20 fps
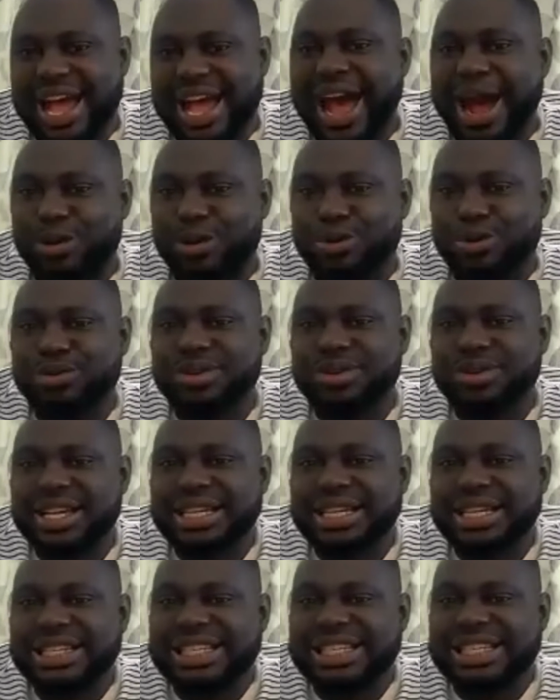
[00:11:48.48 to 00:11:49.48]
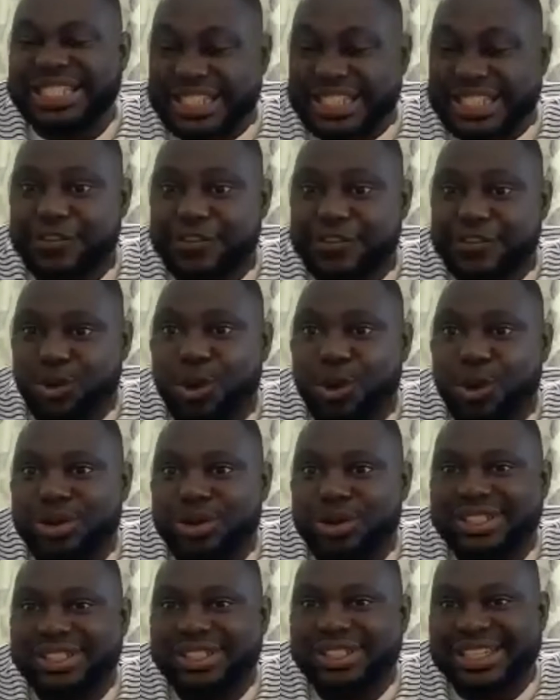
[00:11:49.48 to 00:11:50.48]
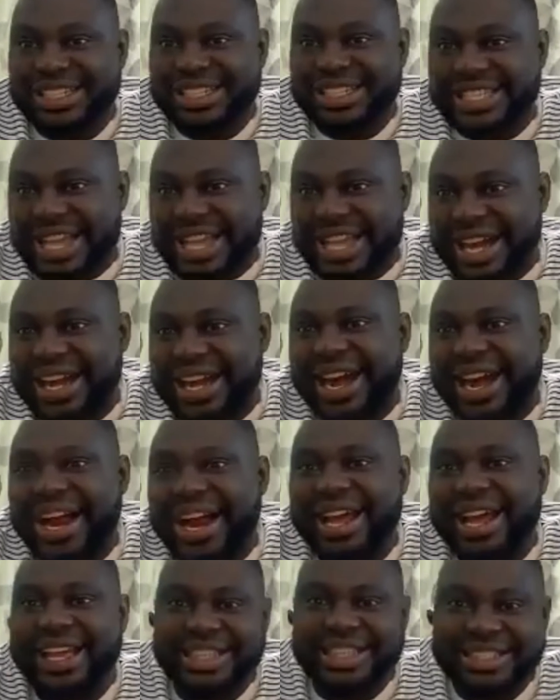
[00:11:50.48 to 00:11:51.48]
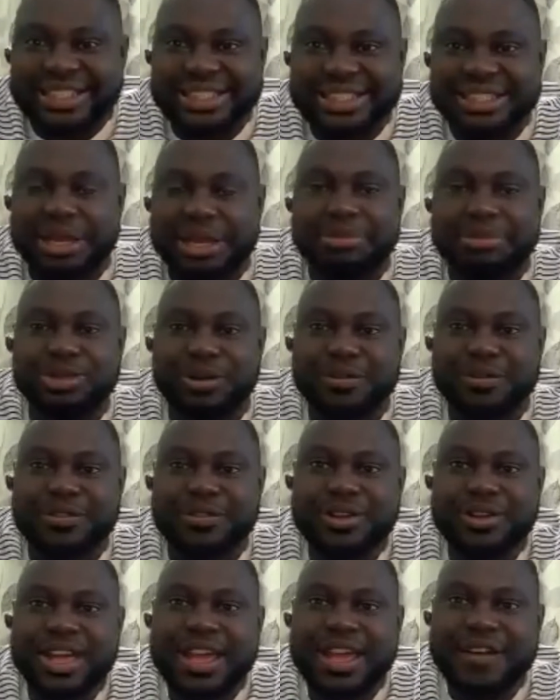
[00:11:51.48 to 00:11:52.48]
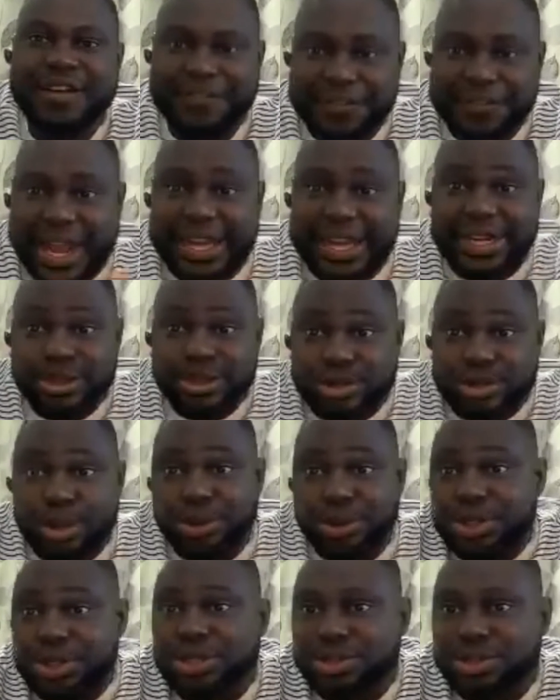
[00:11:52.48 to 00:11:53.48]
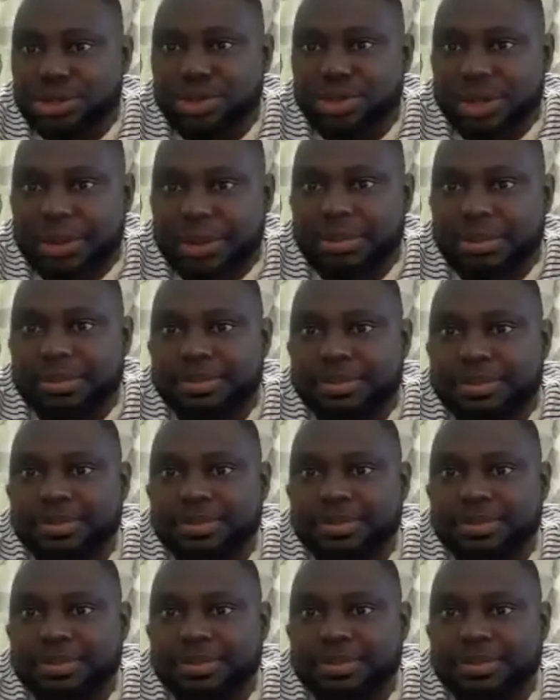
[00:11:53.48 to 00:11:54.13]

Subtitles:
is how difficult this canker is in terms of finding solutions to them.